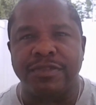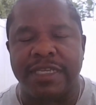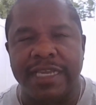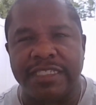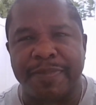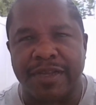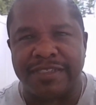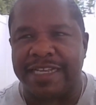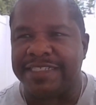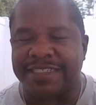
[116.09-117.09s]
kids because
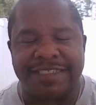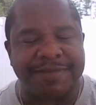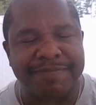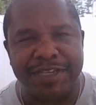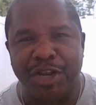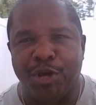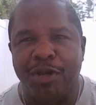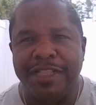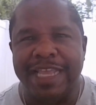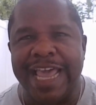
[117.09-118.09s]
I just,
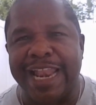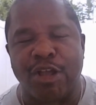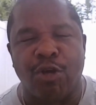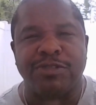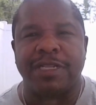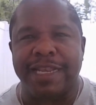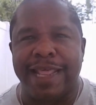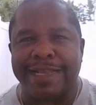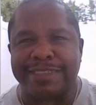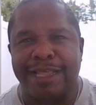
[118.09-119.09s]
they got to go to the
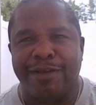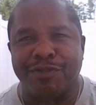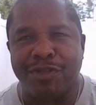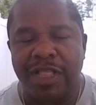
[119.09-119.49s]
next level.